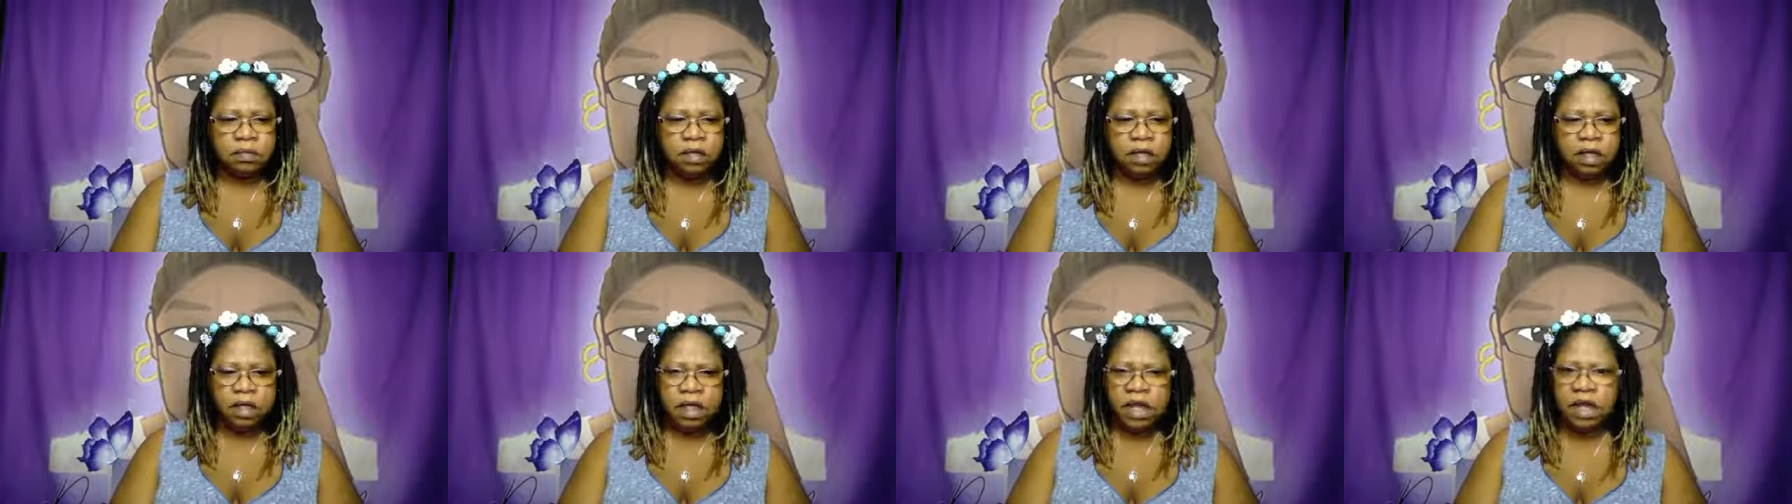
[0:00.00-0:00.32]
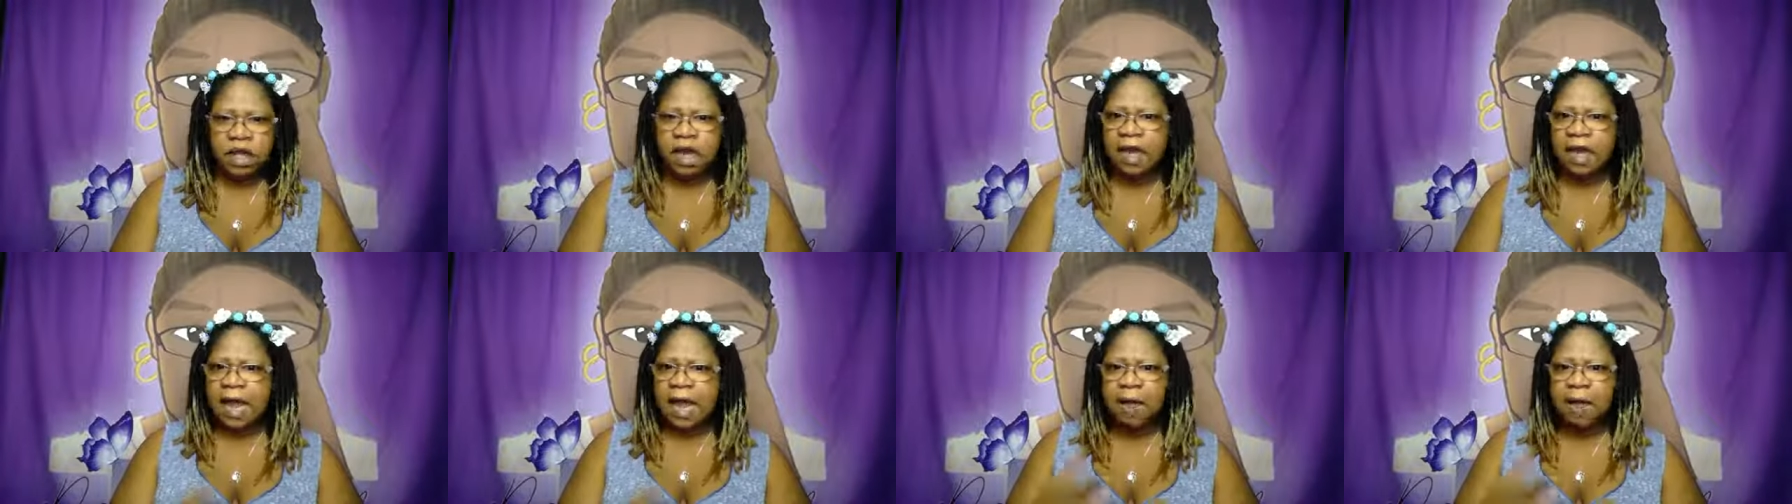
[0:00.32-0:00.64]

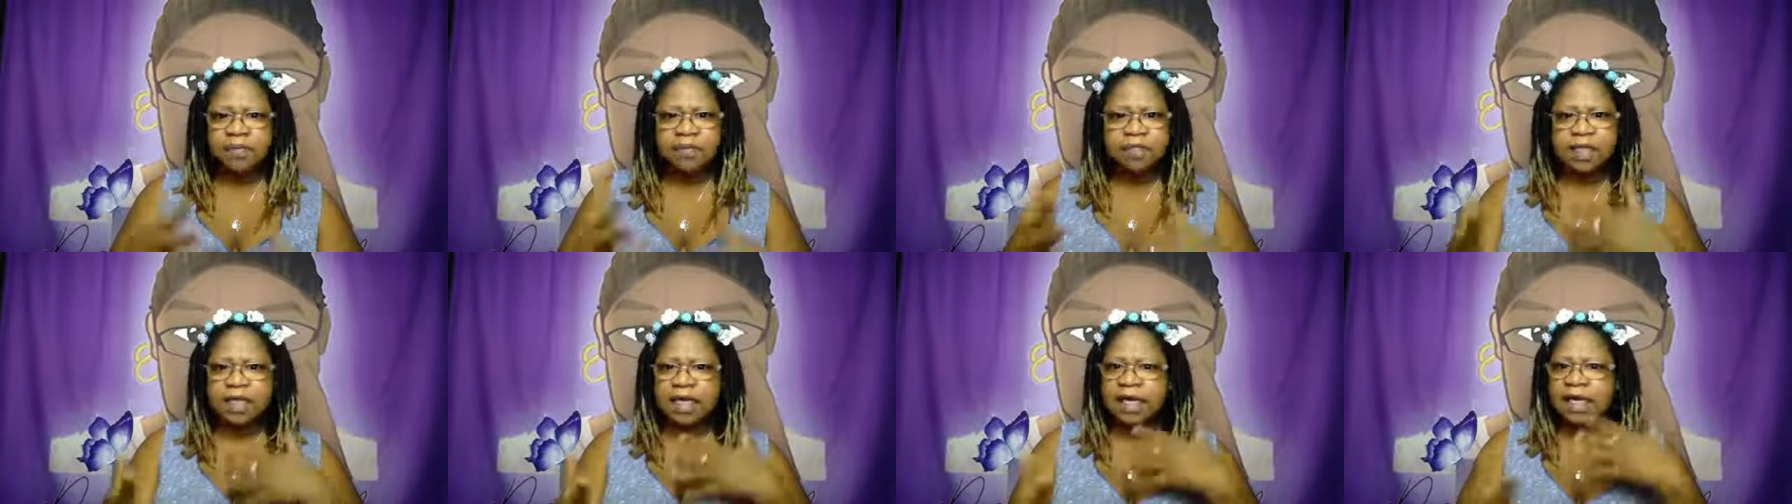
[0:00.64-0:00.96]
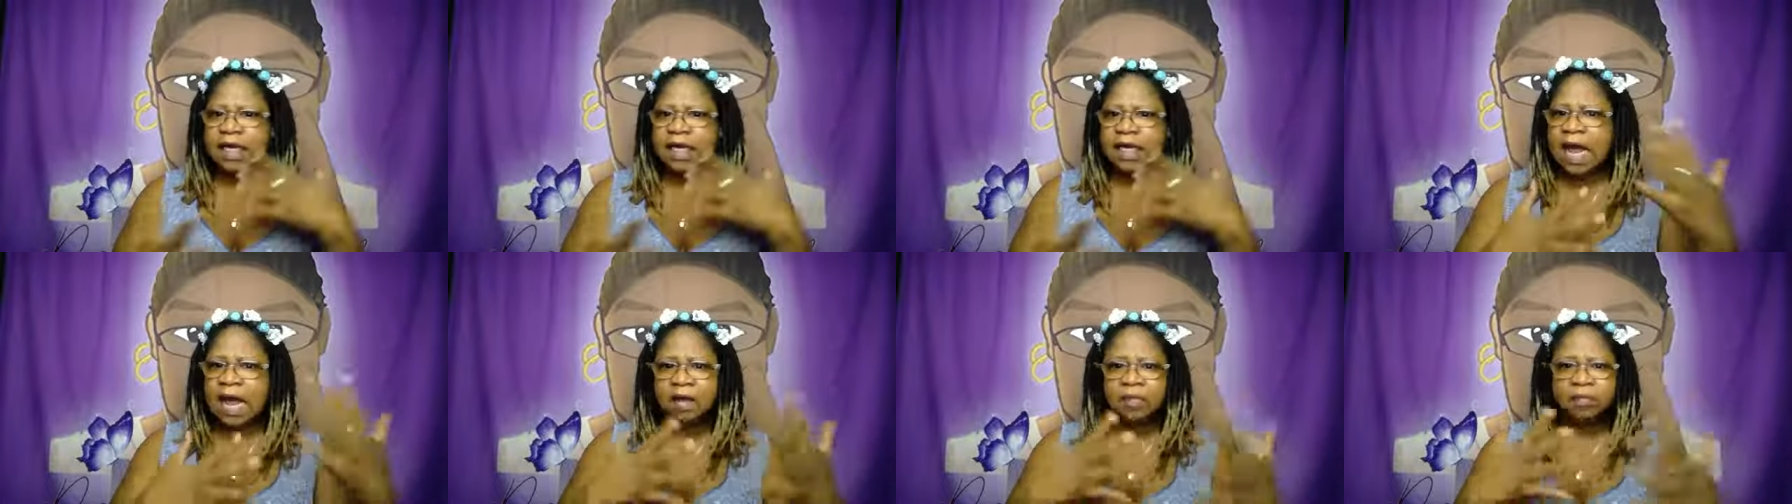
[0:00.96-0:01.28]
Yeah, I was in
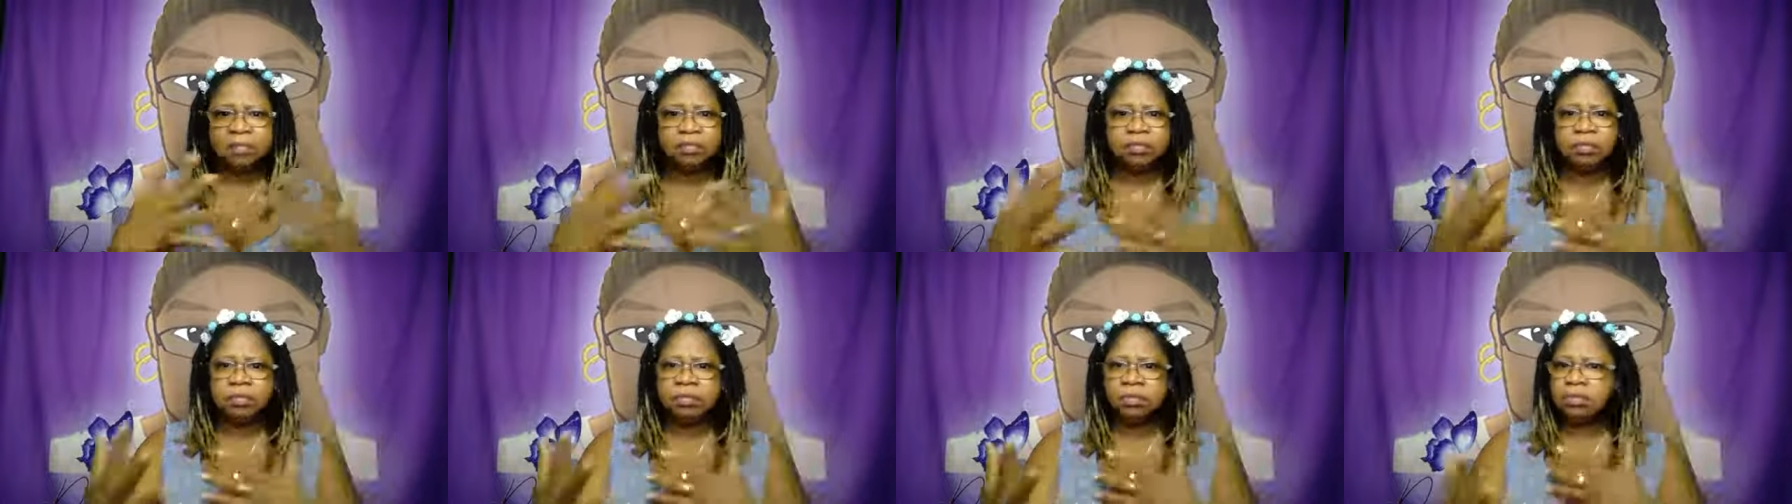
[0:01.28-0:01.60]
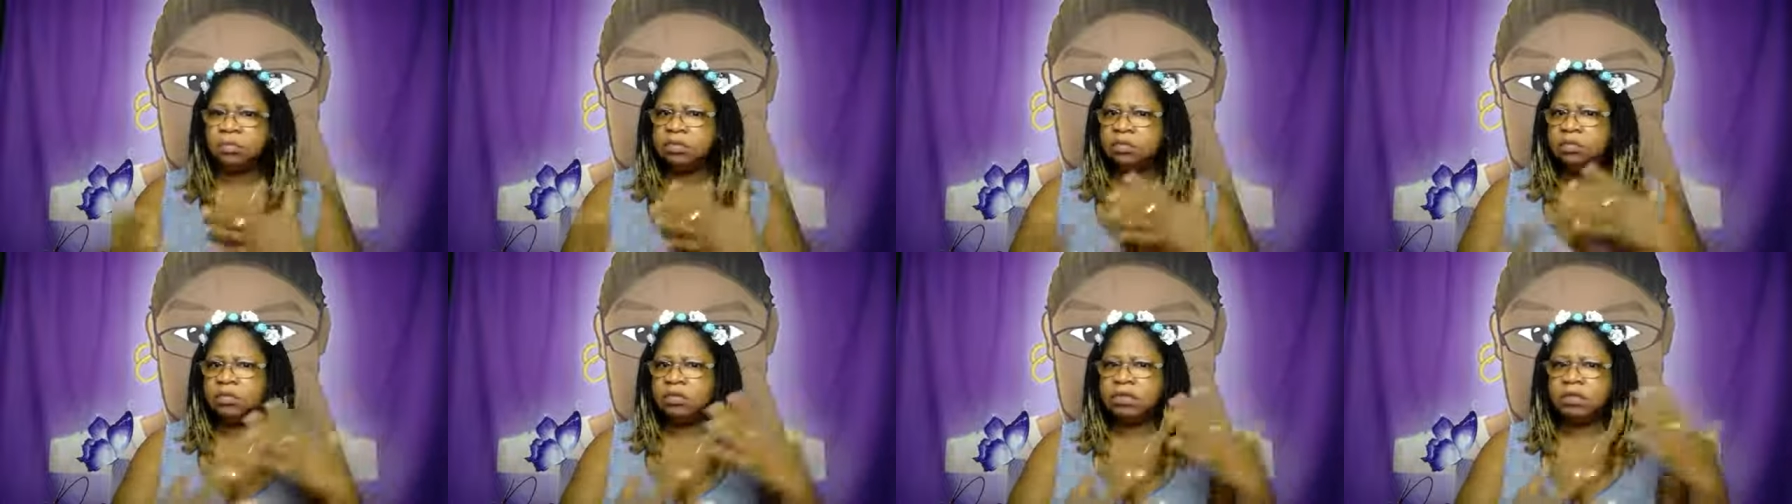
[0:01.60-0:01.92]
and out.
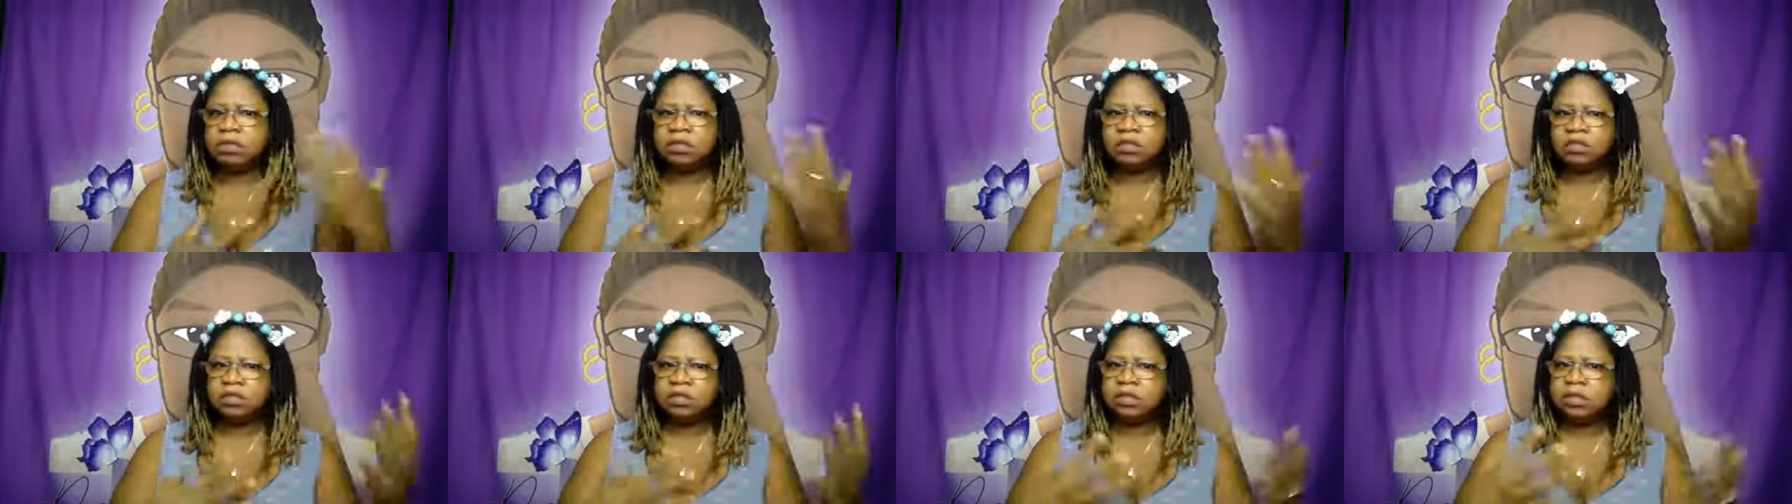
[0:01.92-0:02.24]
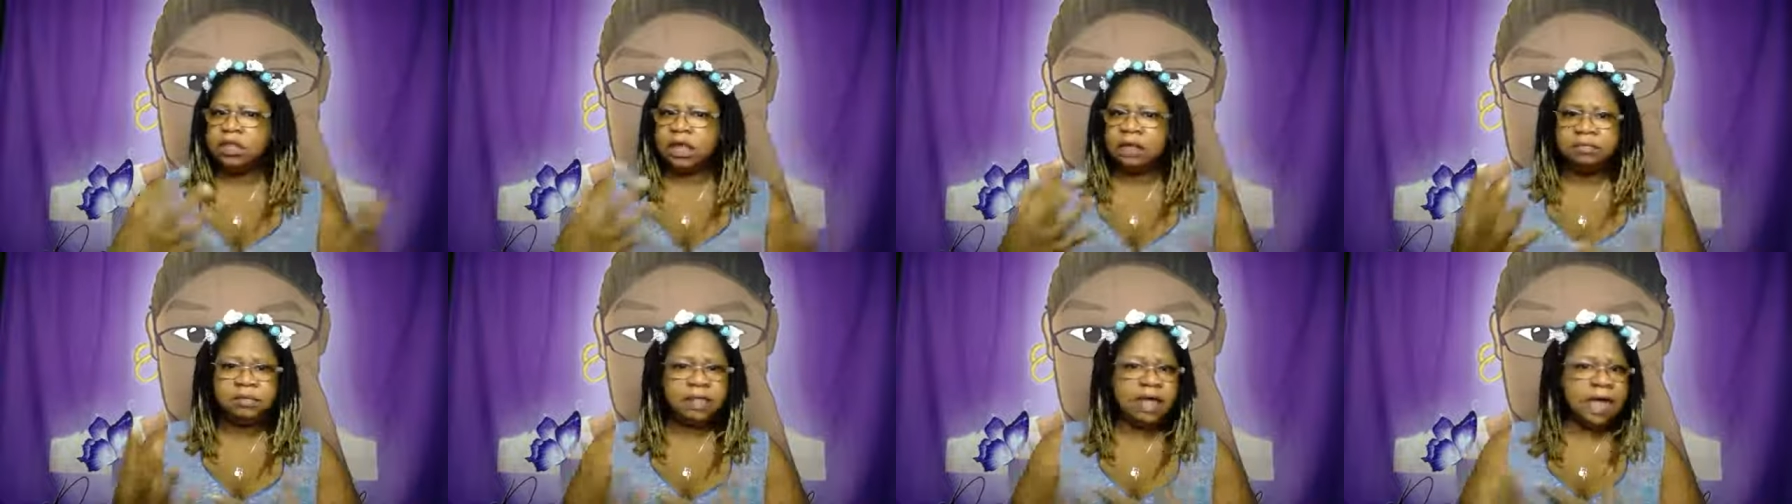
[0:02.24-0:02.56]

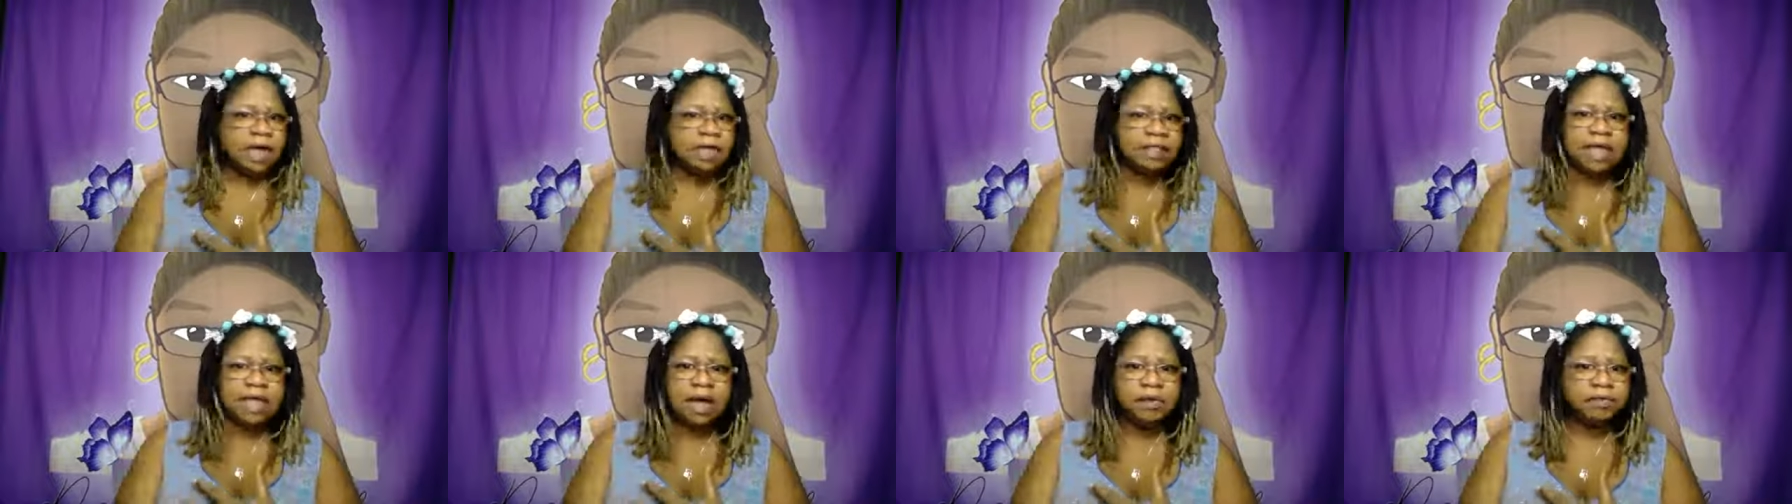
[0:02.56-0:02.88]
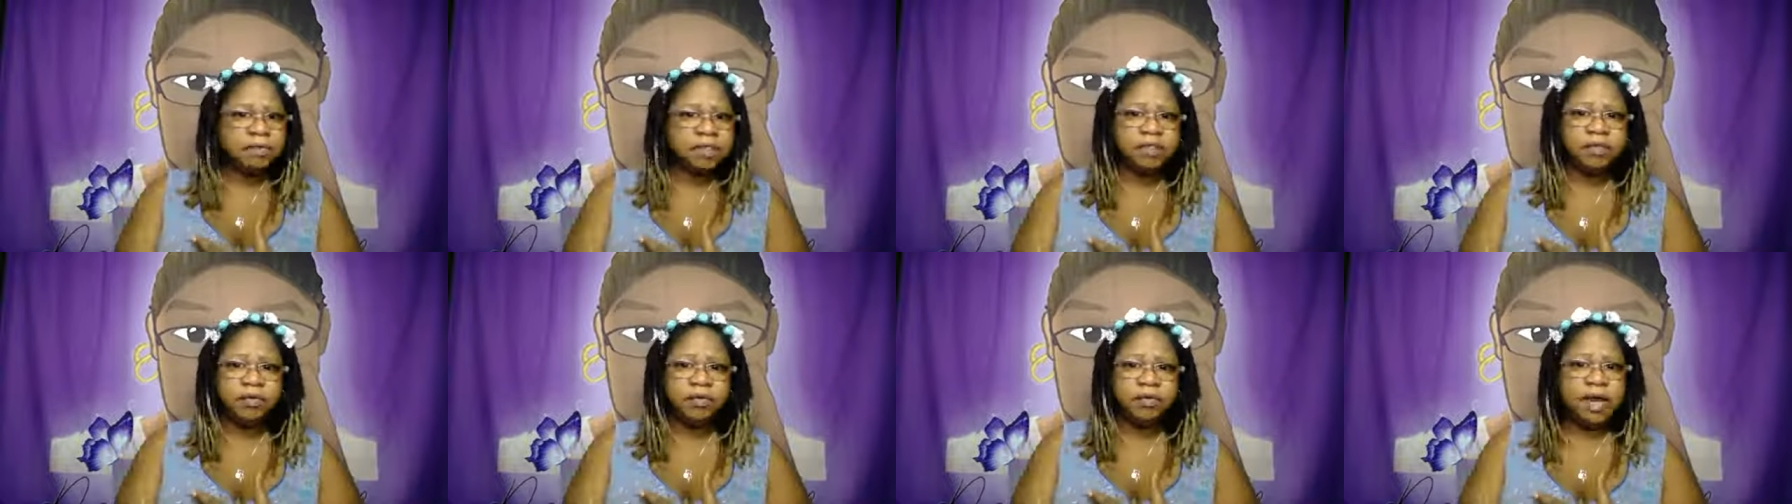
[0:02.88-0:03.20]
Some days I
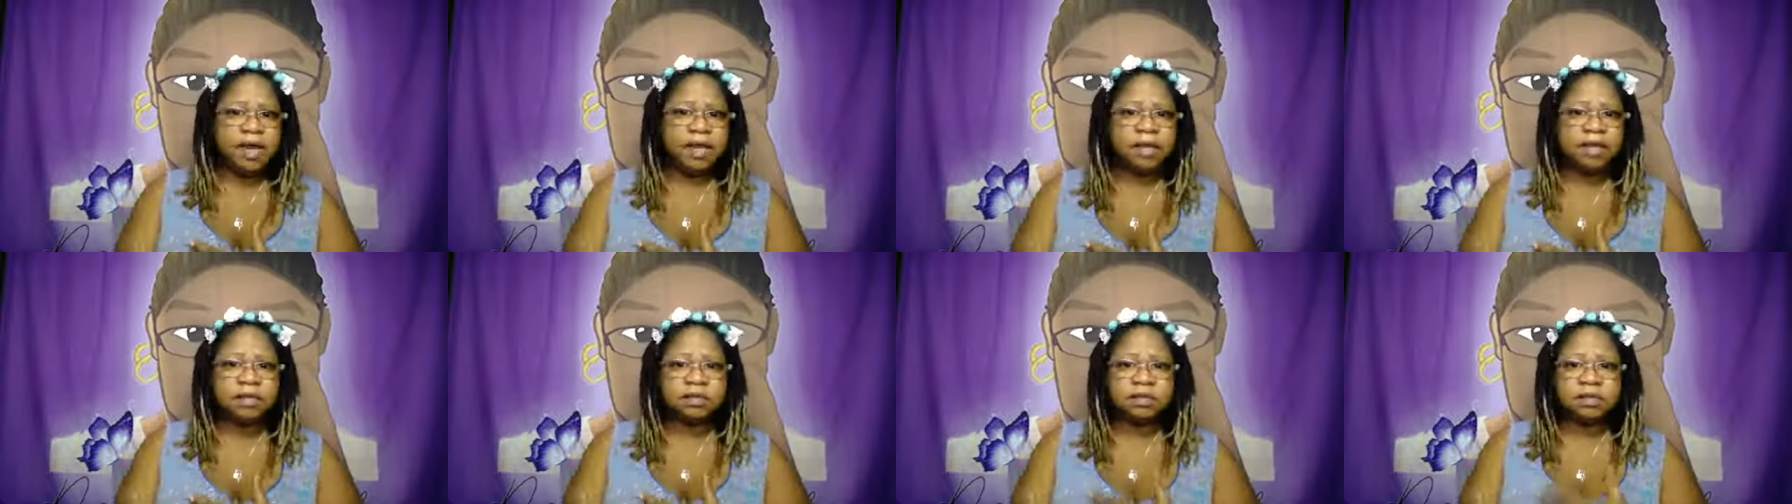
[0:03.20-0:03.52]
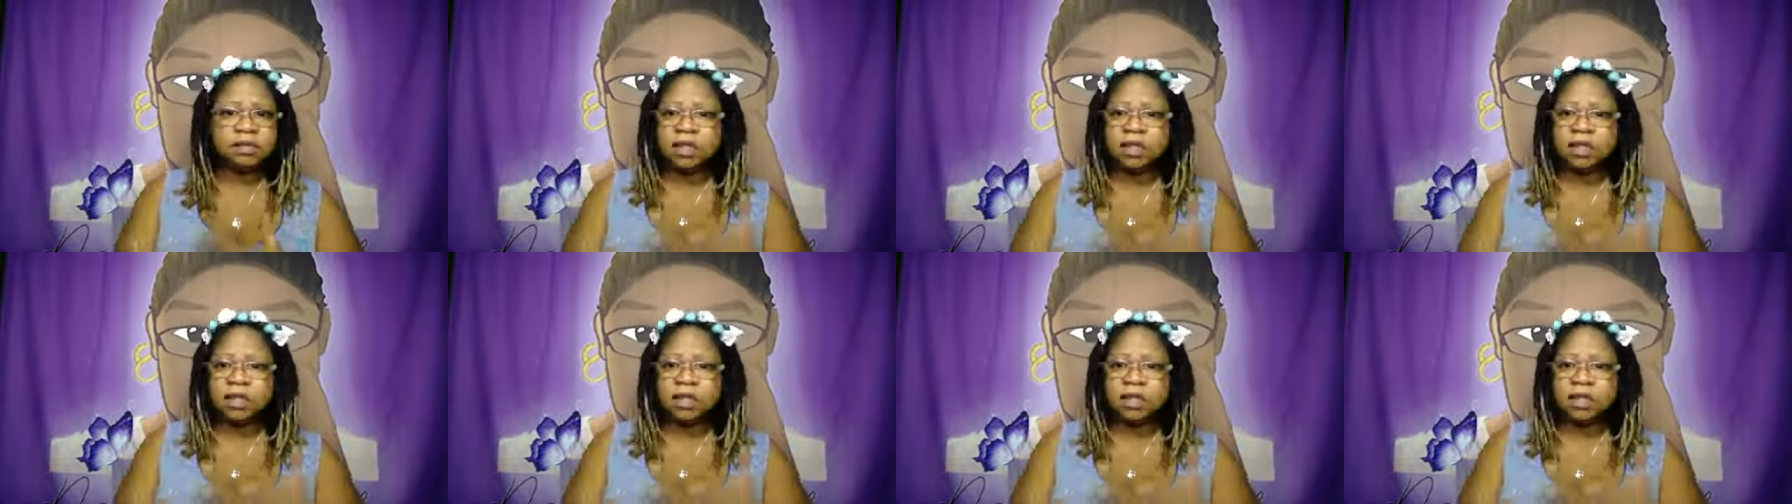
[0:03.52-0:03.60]
was great.